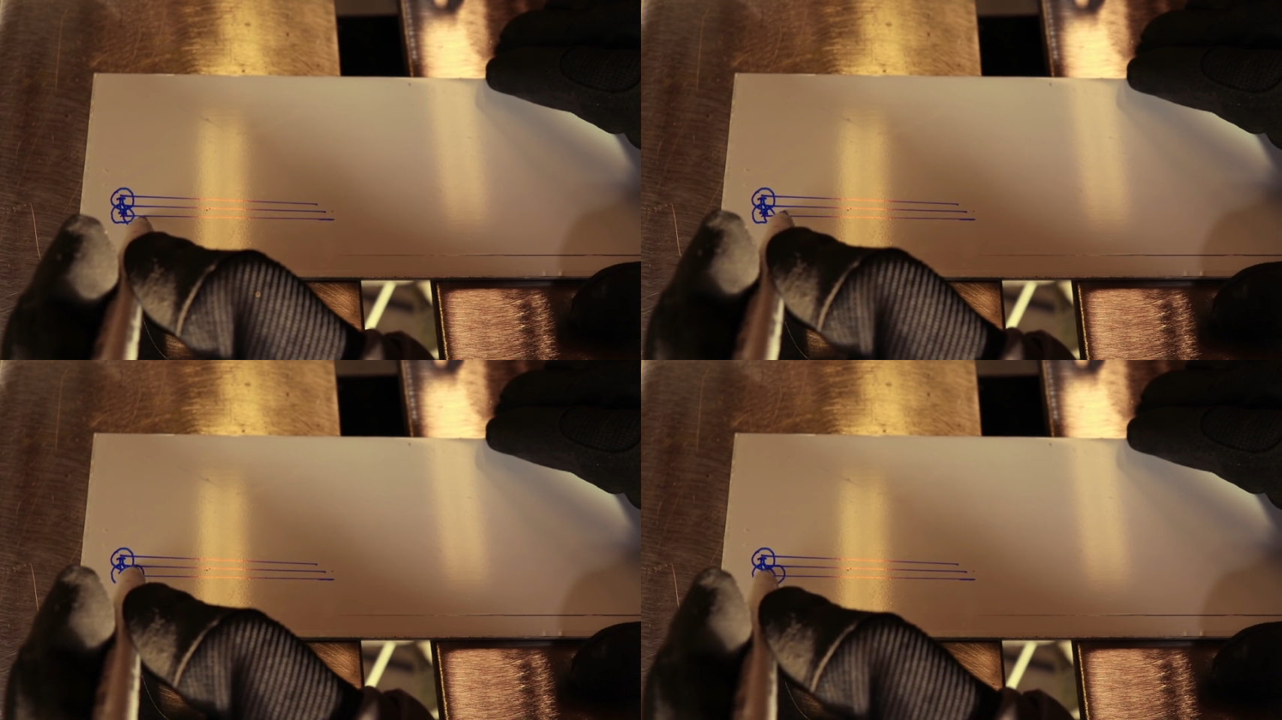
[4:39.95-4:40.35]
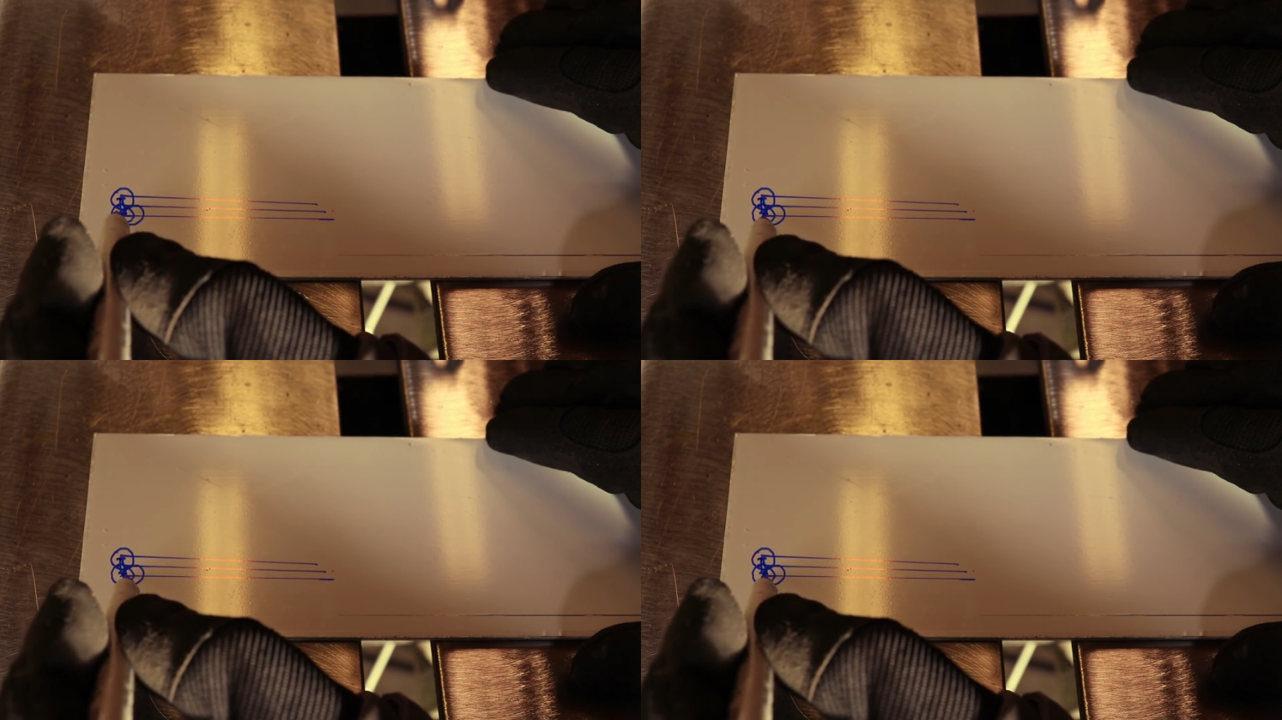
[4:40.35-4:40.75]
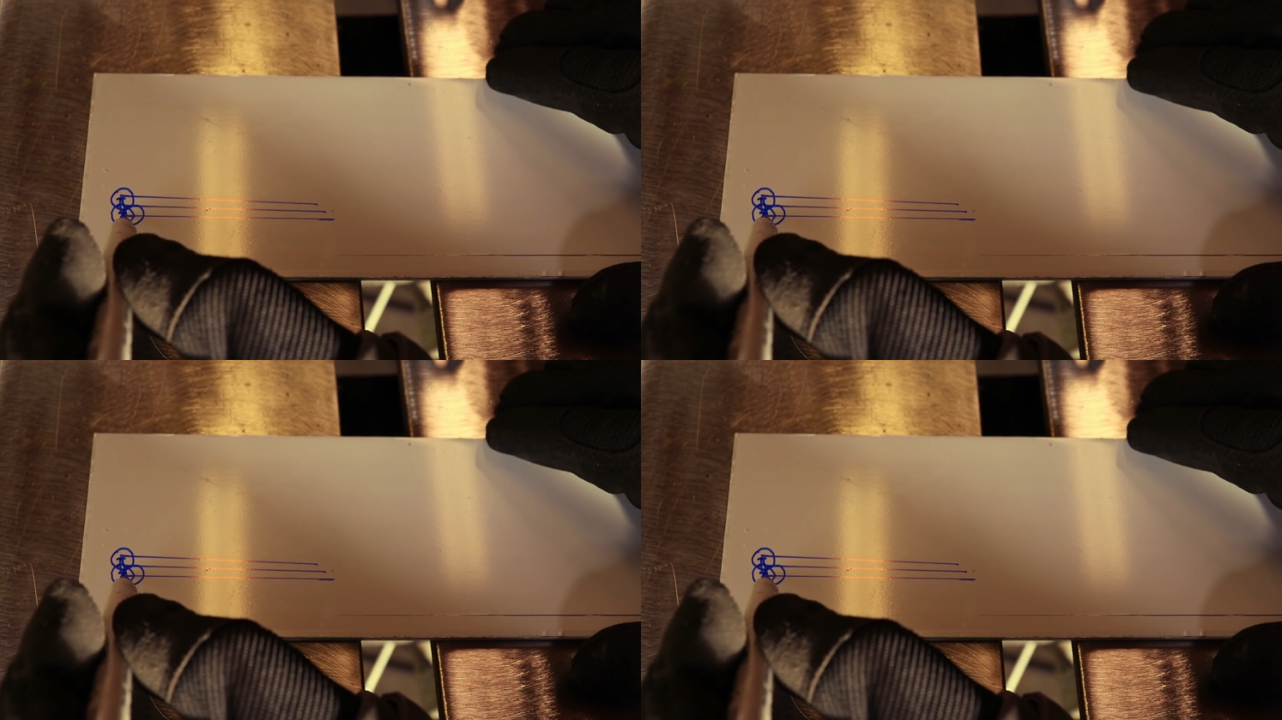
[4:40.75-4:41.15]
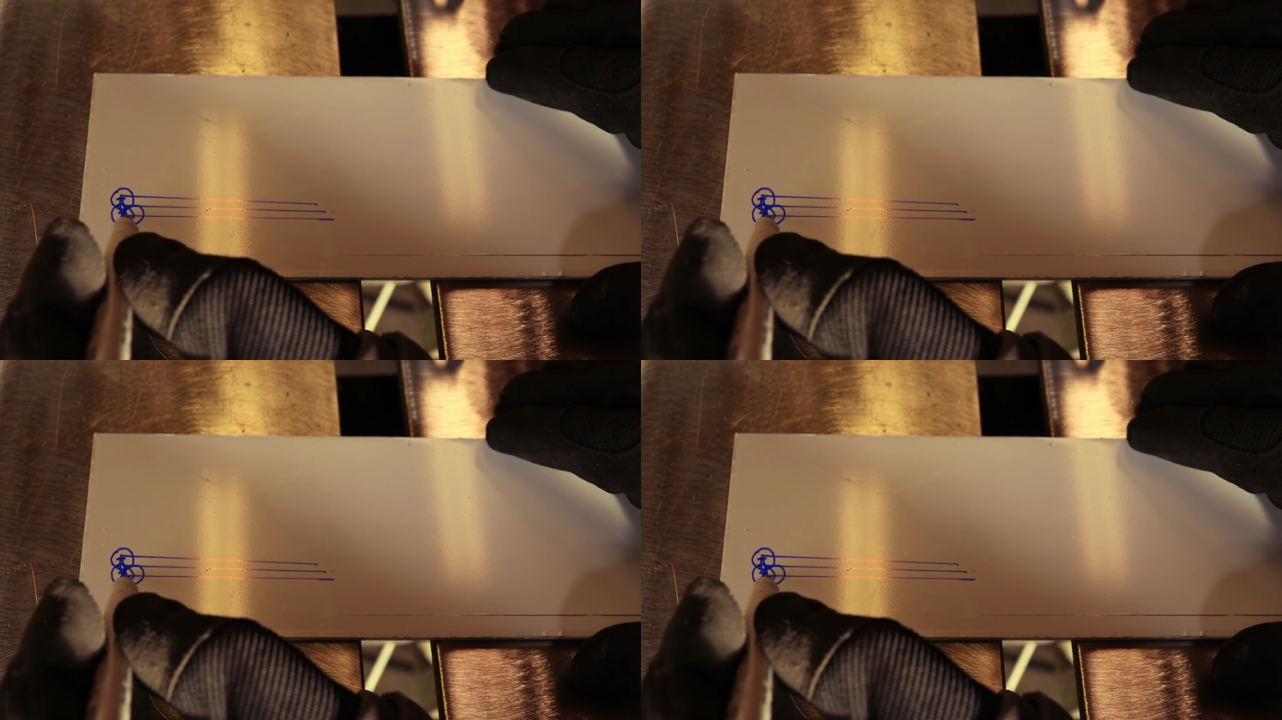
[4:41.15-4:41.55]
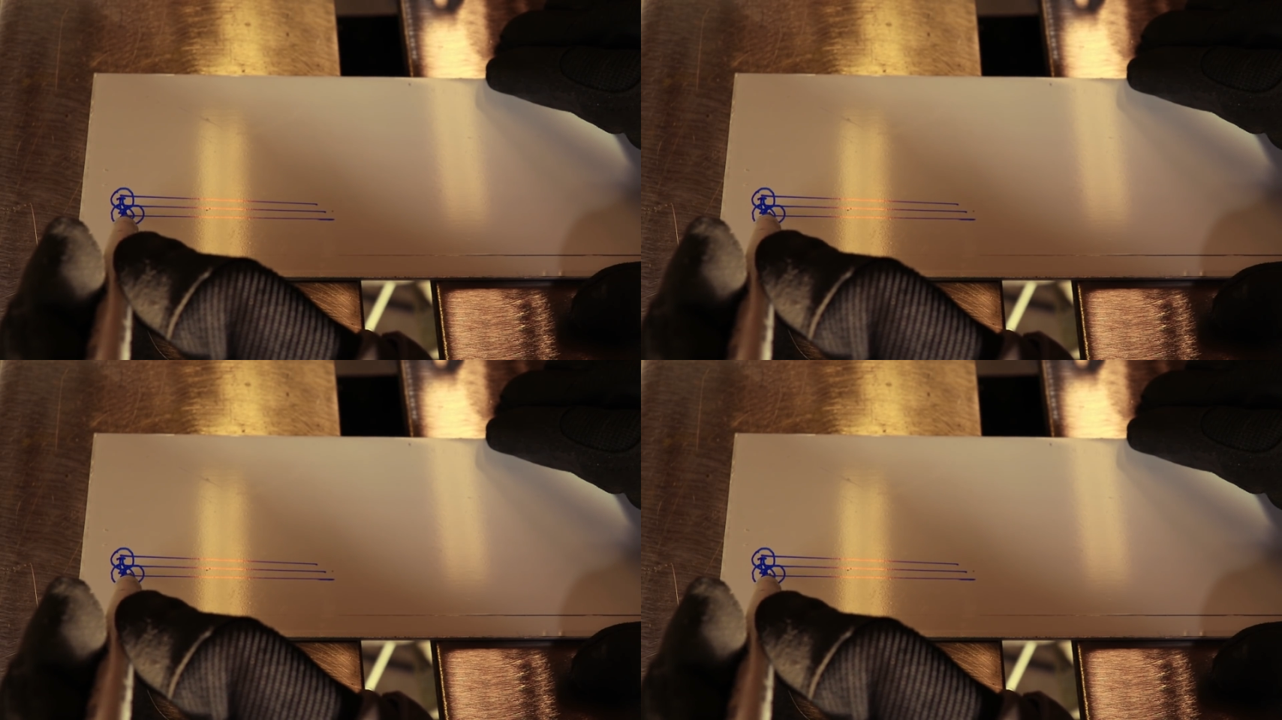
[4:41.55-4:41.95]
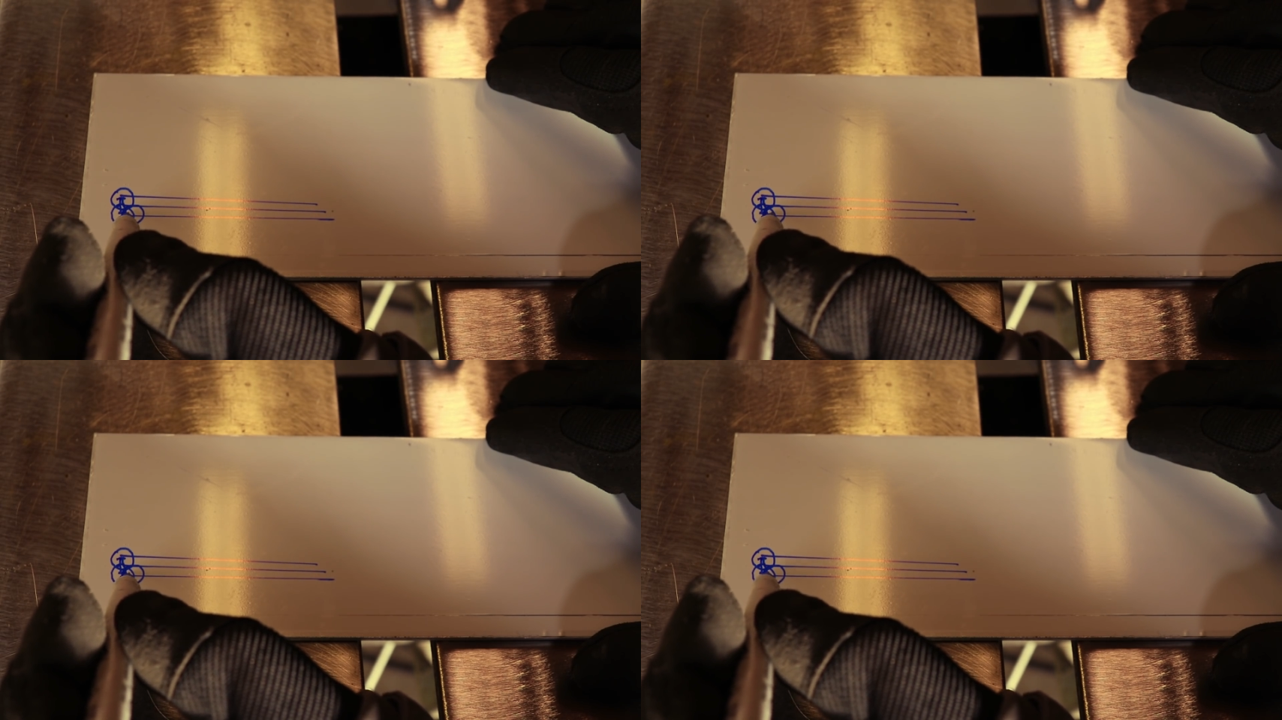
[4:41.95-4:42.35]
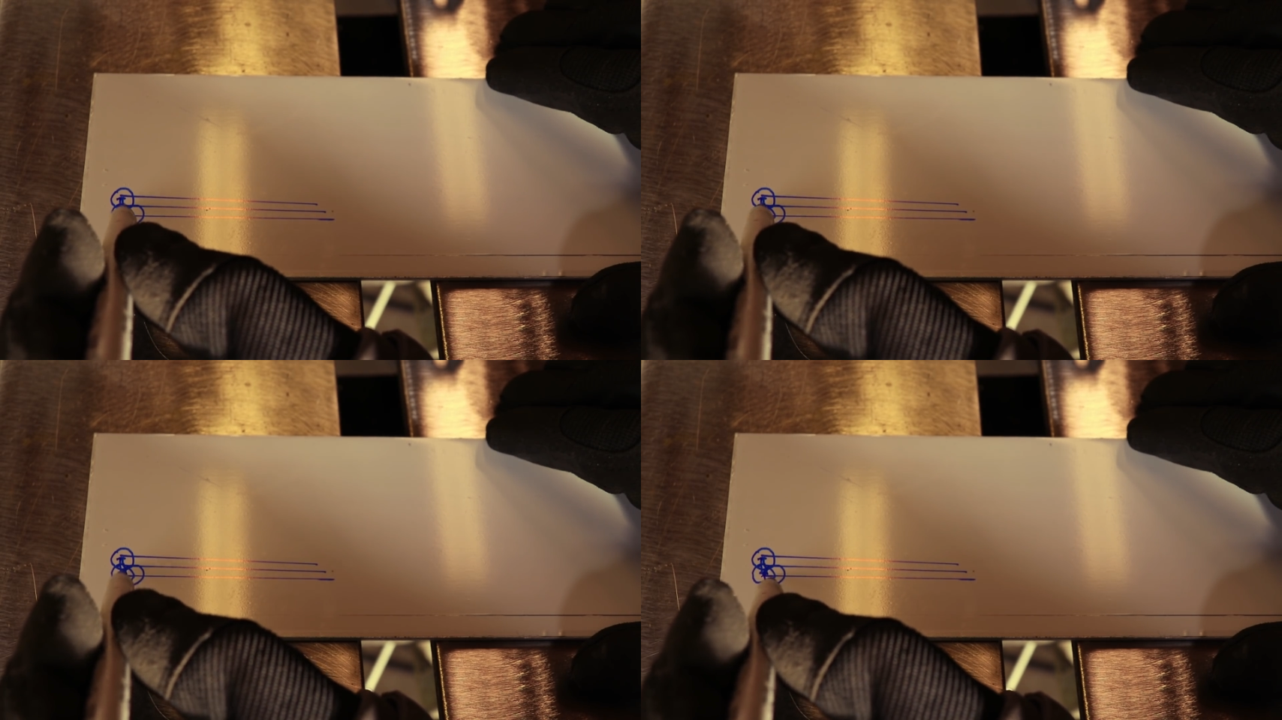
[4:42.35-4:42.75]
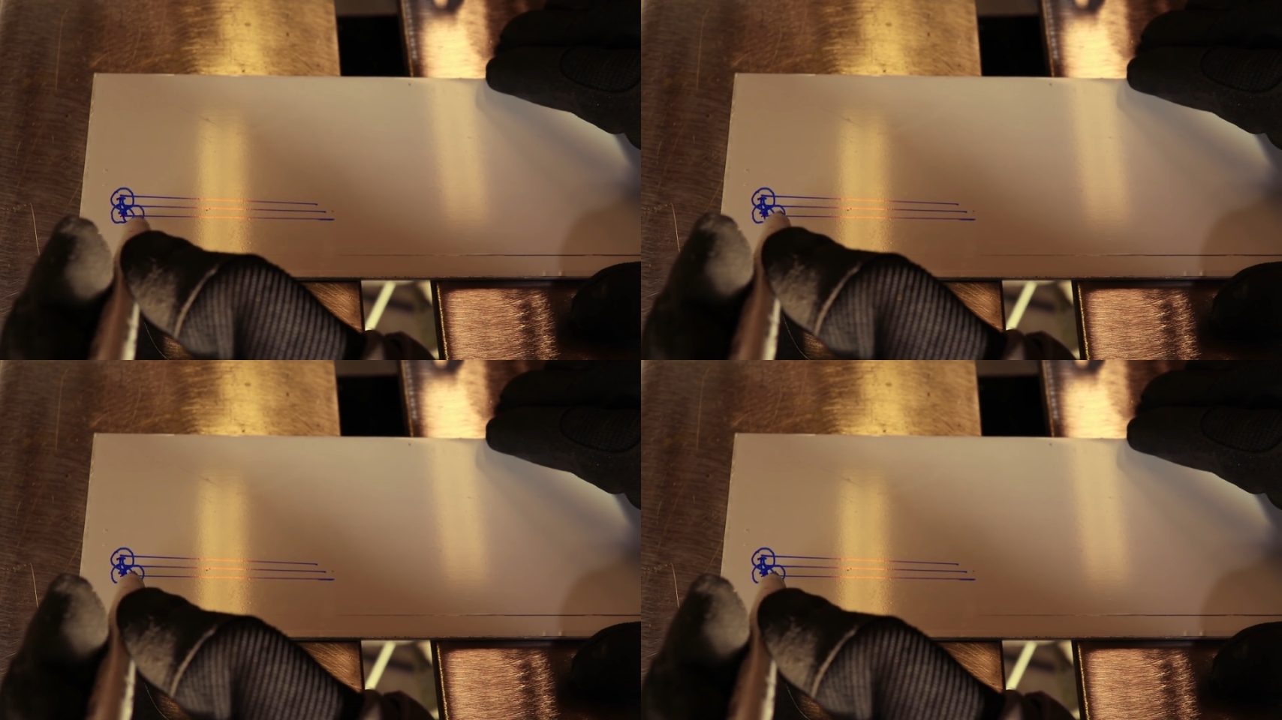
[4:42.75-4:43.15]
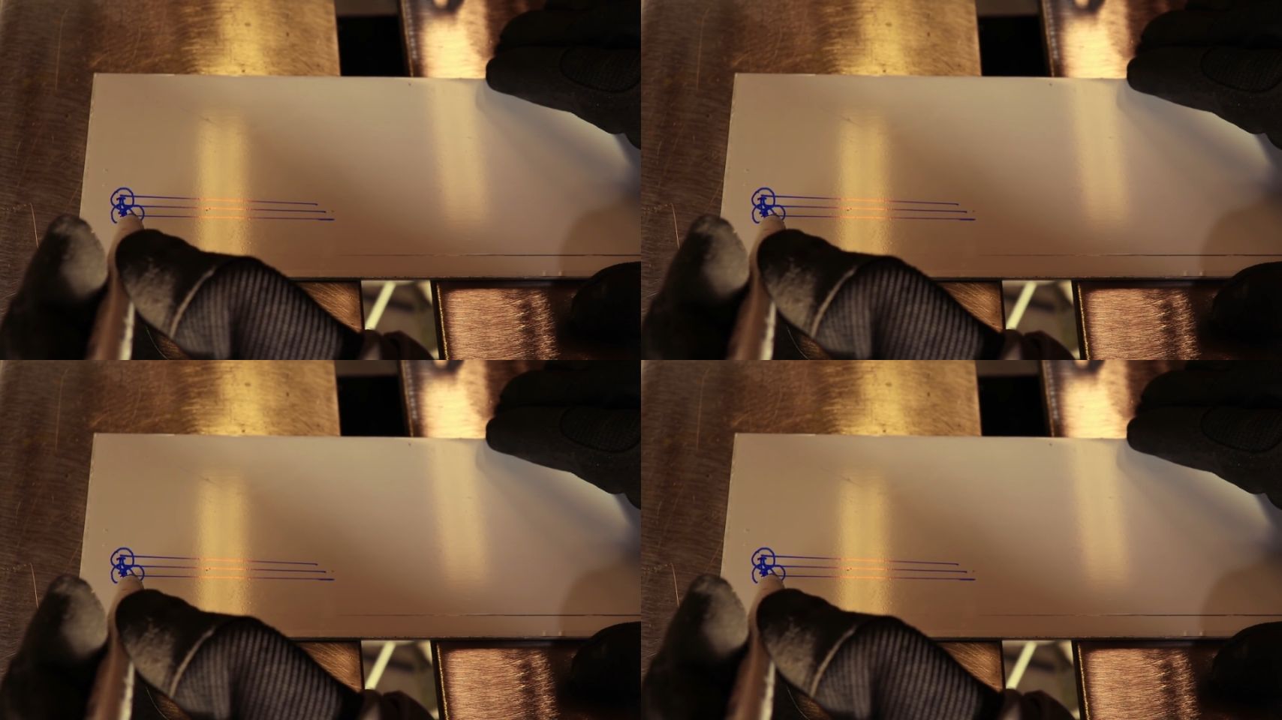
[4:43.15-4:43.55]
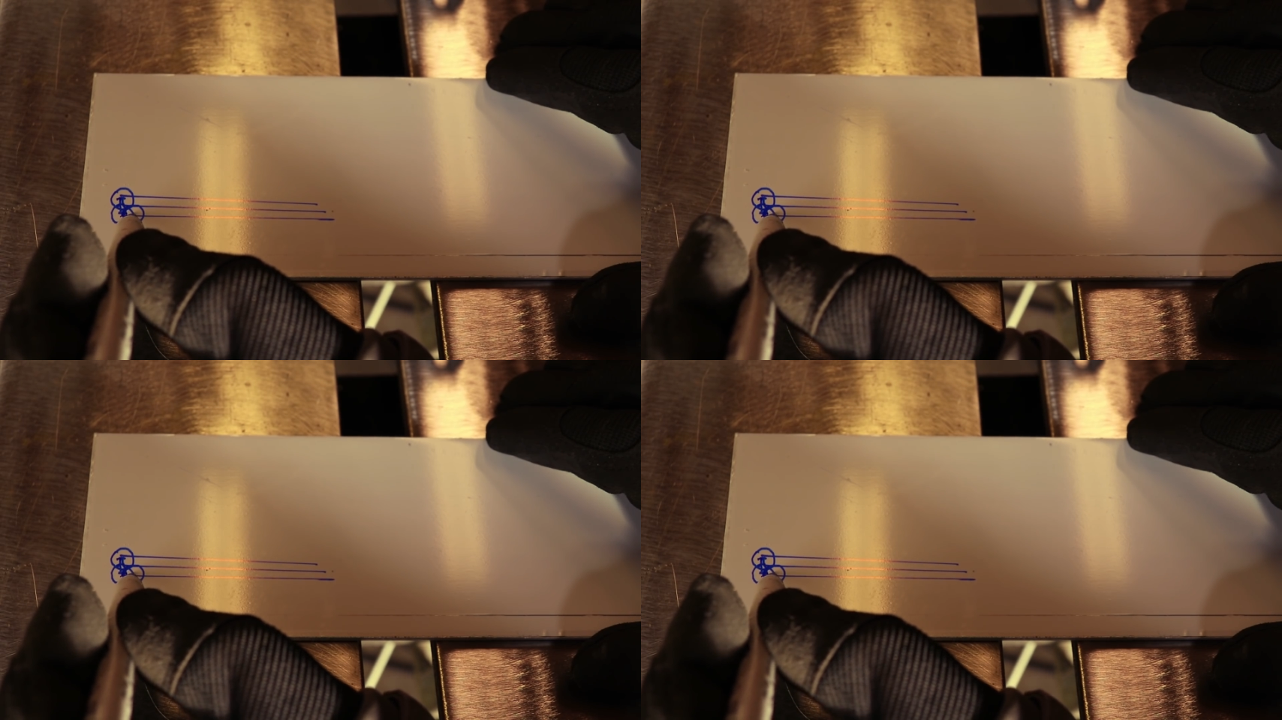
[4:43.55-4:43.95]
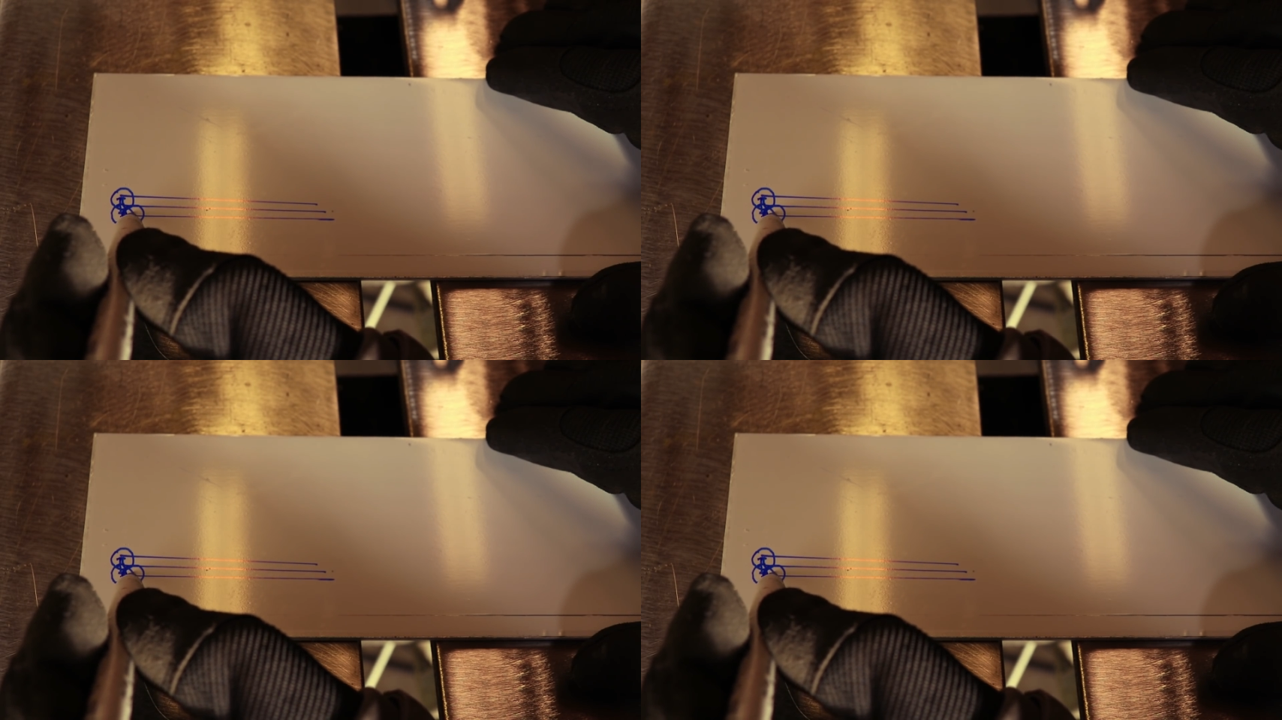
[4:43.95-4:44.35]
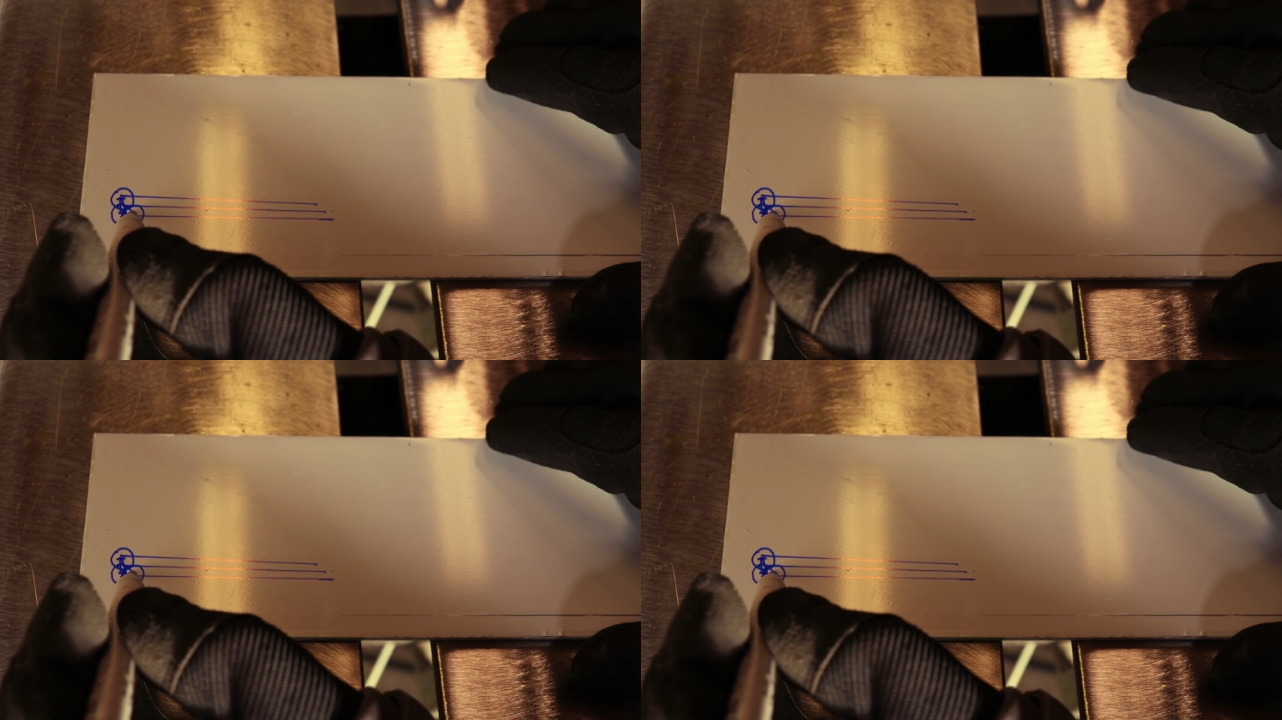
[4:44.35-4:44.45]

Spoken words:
(no speaker visible)